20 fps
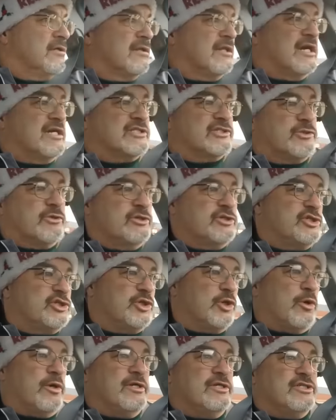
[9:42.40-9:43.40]
long story
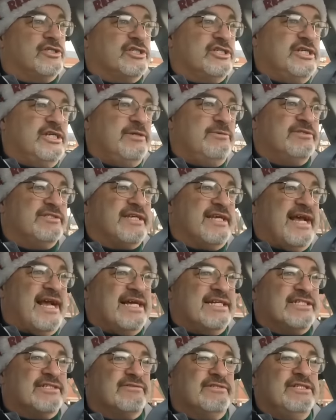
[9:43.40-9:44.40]
short, she was
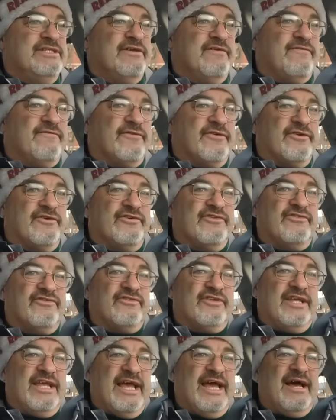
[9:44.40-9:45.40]
actually the
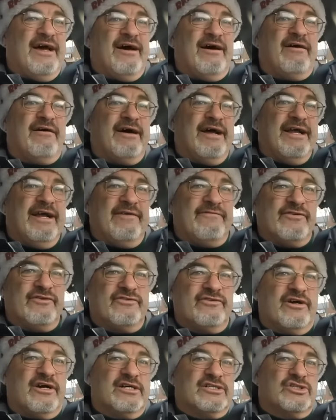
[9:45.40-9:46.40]
first gal I ever
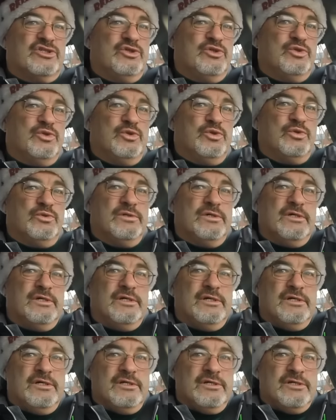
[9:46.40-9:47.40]
talked to
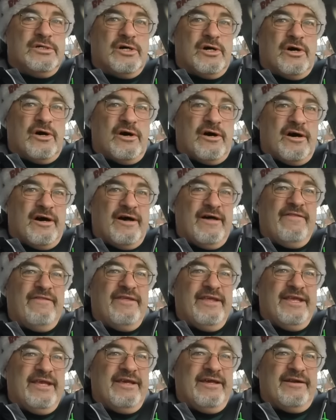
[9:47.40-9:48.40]
on
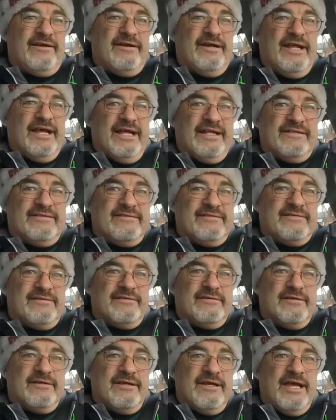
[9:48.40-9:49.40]
the internet,
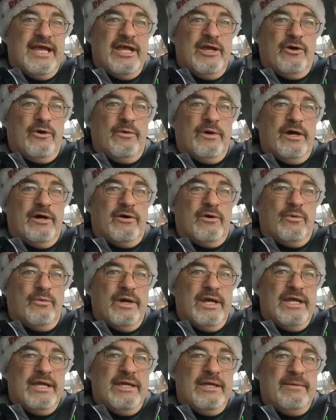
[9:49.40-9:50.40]
AOL,
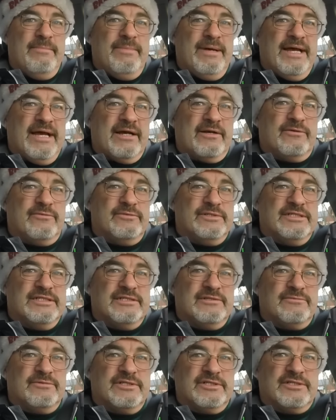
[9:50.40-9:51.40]
way back
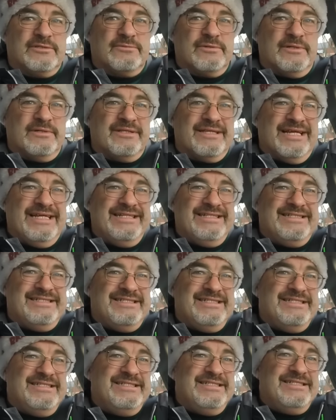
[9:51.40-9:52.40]
when, which what
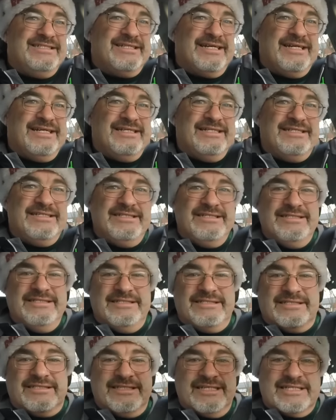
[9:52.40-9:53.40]

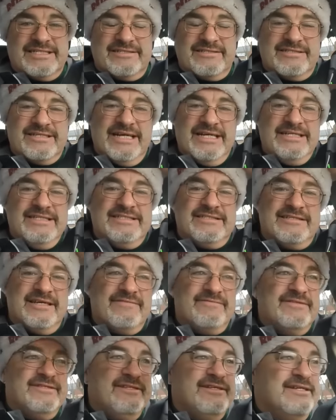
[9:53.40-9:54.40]
1996 or
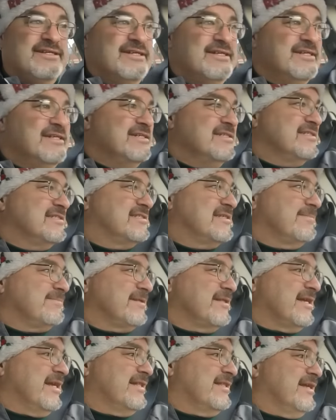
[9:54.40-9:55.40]
97,
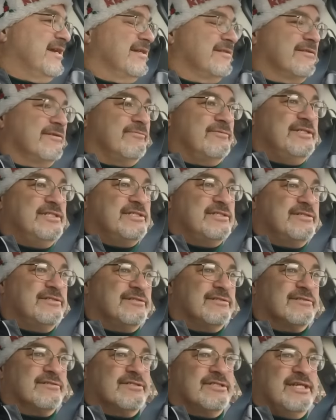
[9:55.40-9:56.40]
something like that. And we
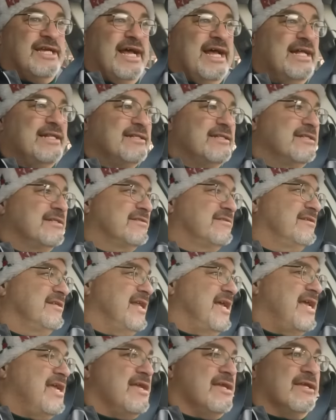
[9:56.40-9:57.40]
still chat
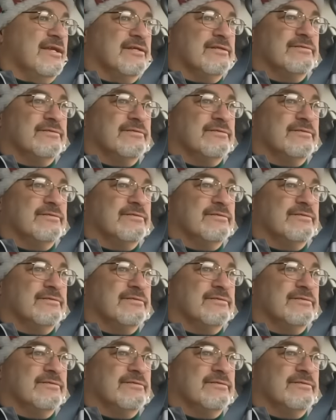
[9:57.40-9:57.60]
today,